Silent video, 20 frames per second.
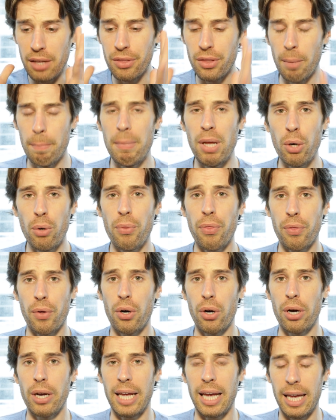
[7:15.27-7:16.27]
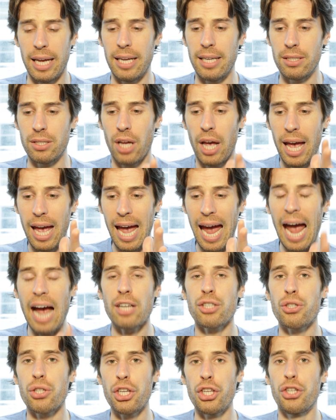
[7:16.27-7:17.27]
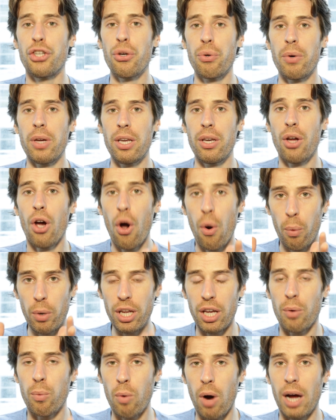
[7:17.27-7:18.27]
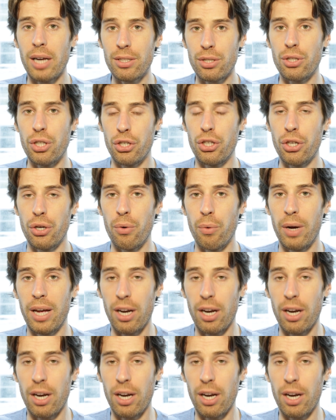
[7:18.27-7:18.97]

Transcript: The middle third is actually doing what he wants to do.